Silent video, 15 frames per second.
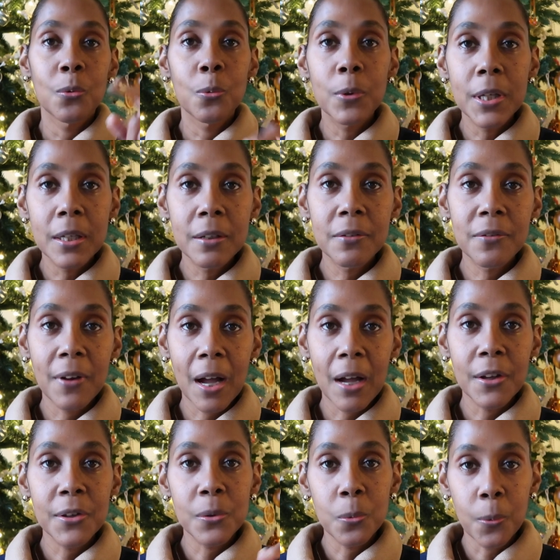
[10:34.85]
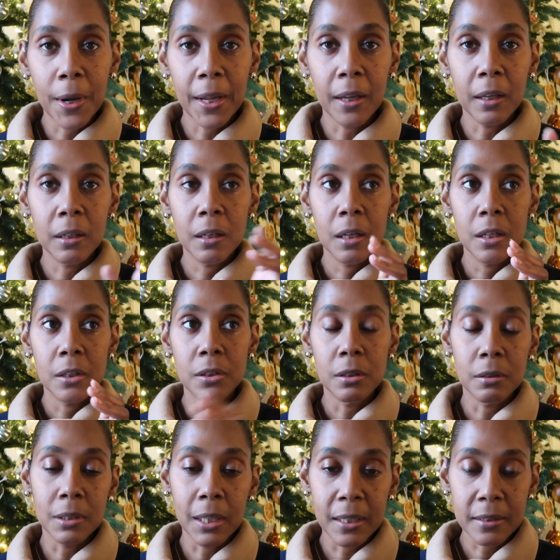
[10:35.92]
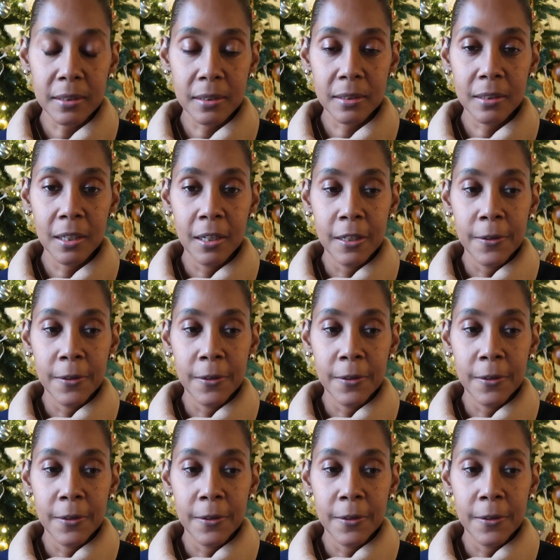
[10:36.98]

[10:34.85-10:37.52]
reevaluate your list.